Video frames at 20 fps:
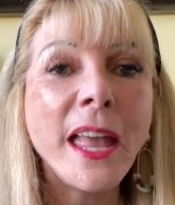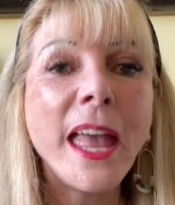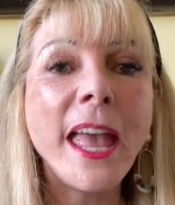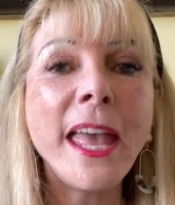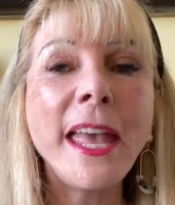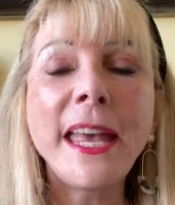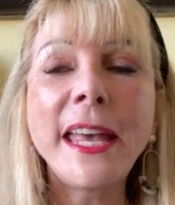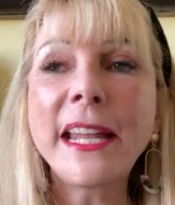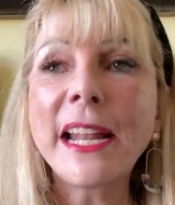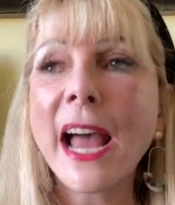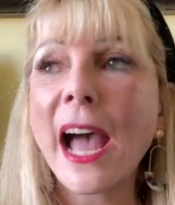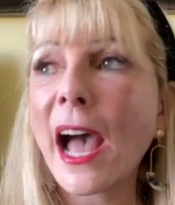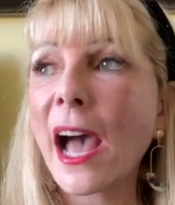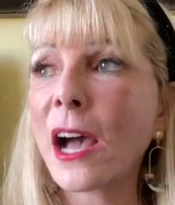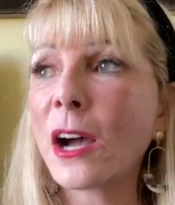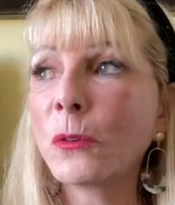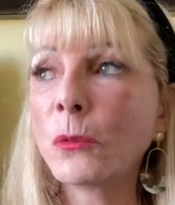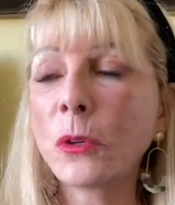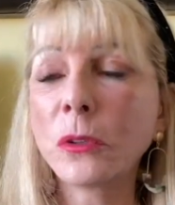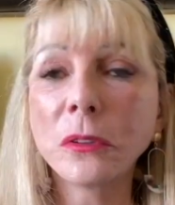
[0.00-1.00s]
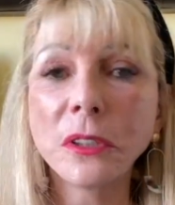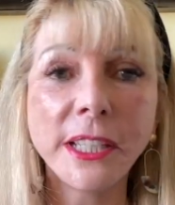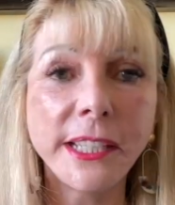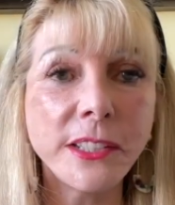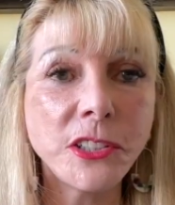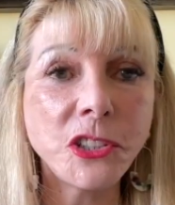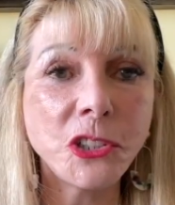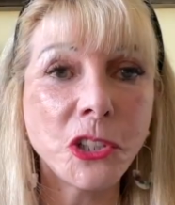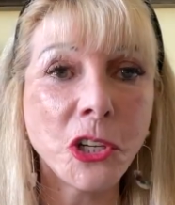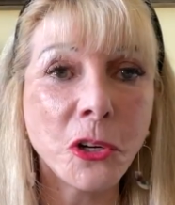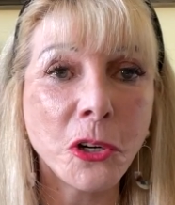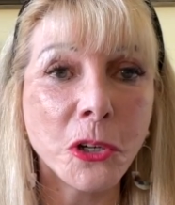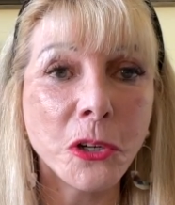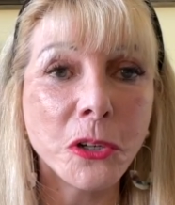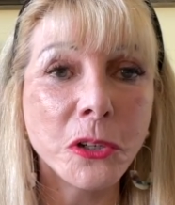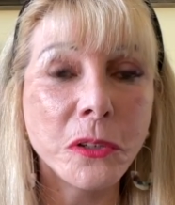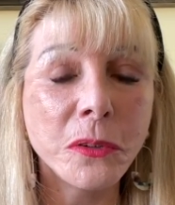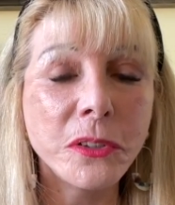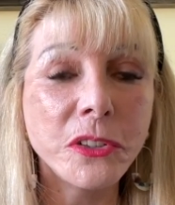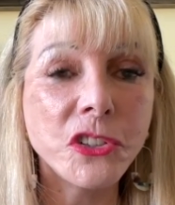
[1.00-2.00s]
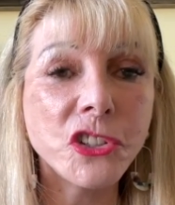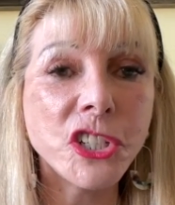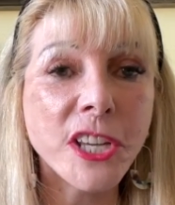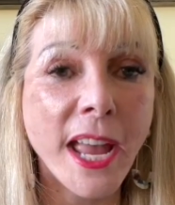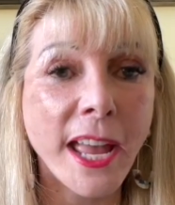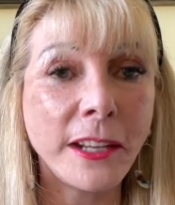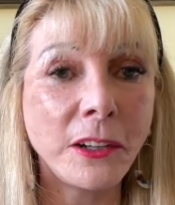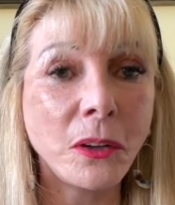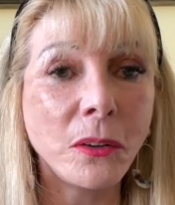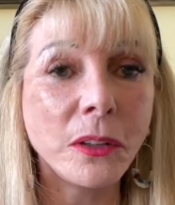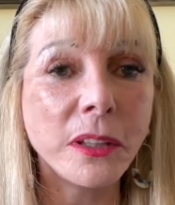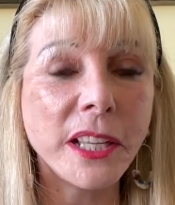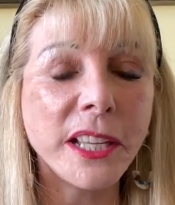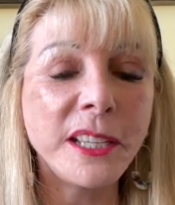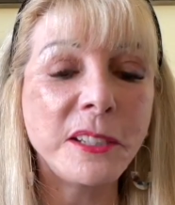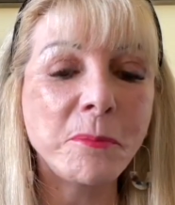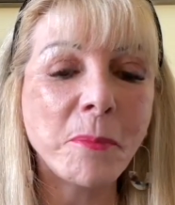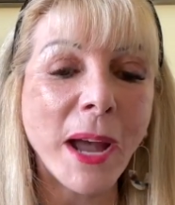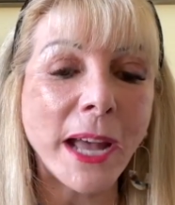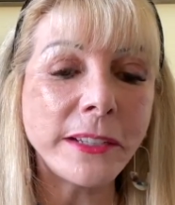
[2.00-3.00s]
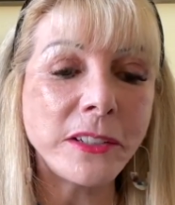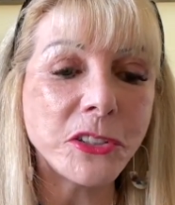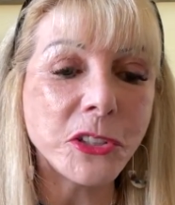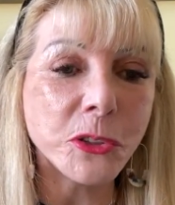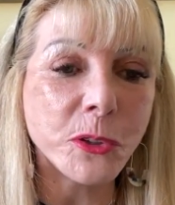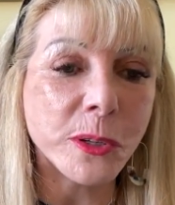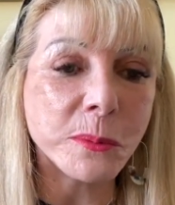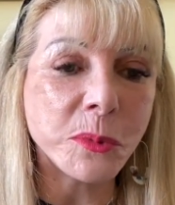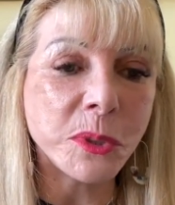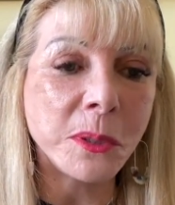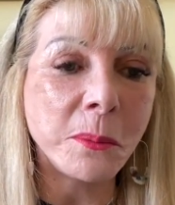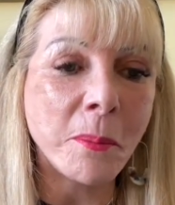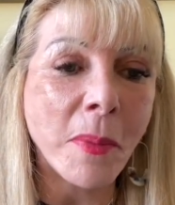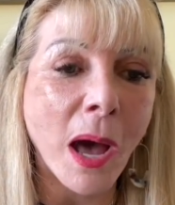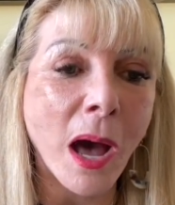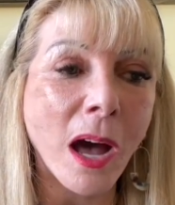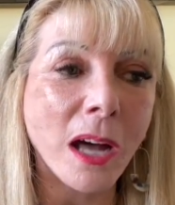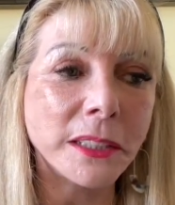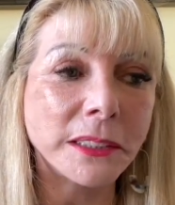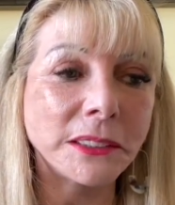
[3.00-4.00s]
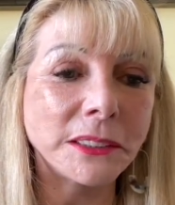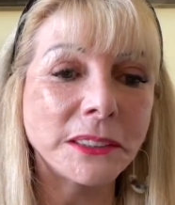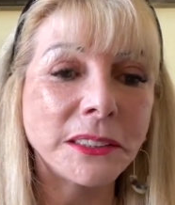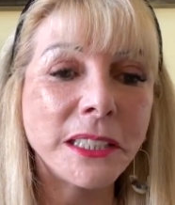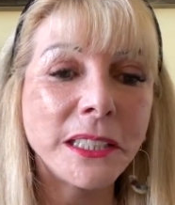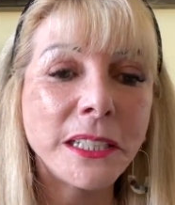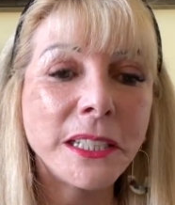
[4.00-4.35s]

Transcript: and I will list her channel in my description box.